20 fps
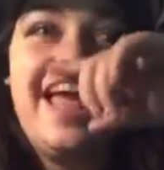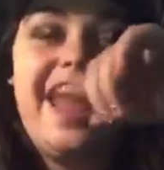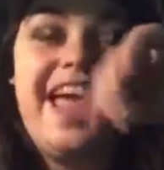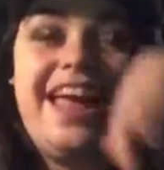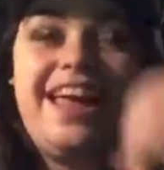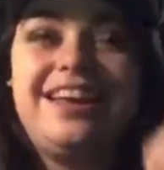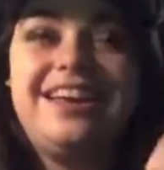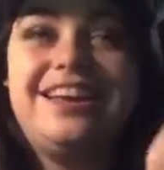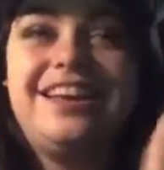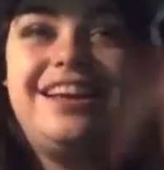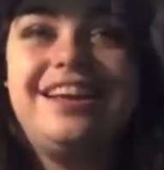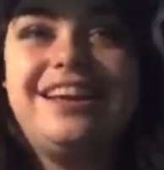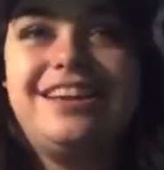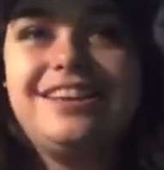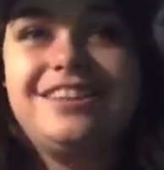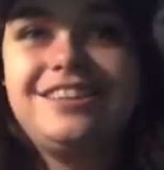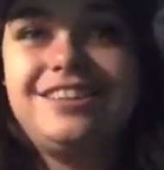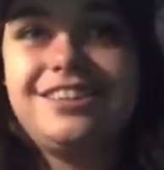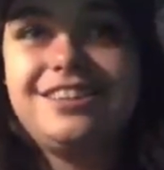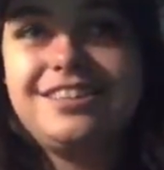and
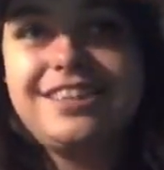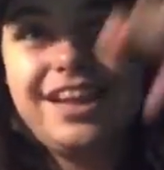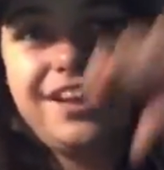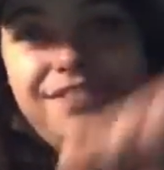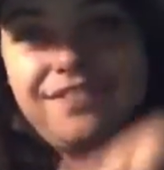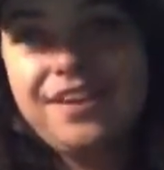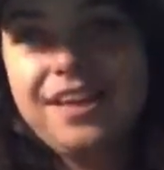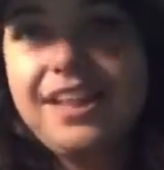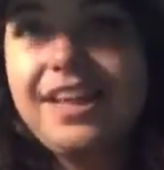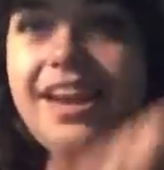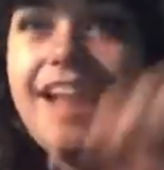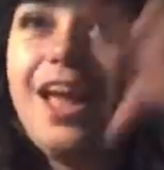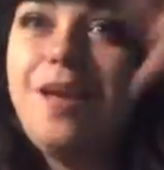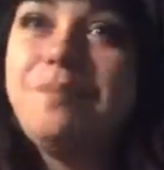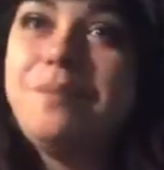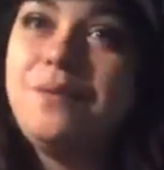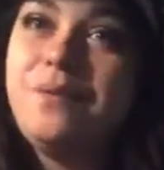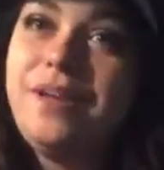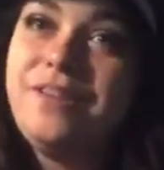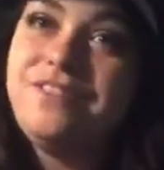just like fill it
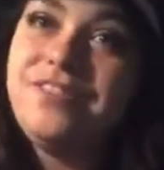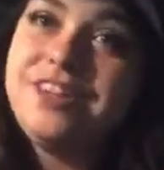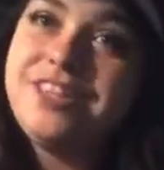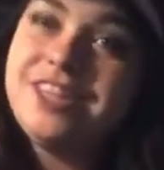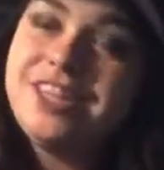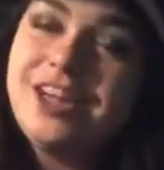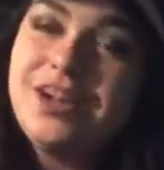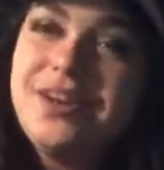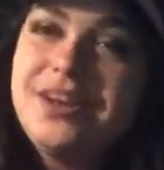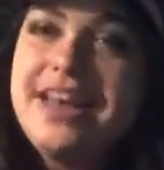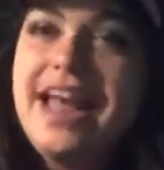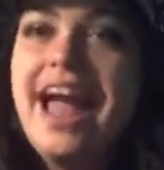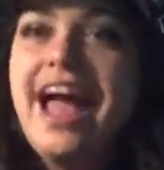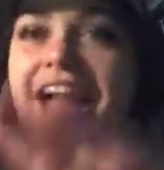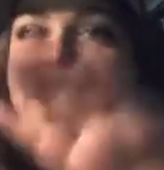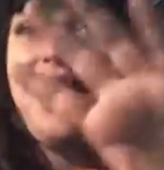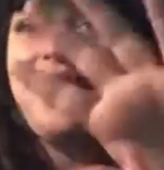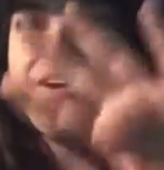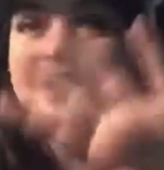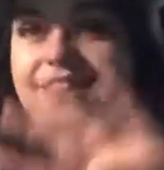up and wait for it to go
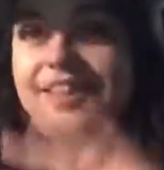down,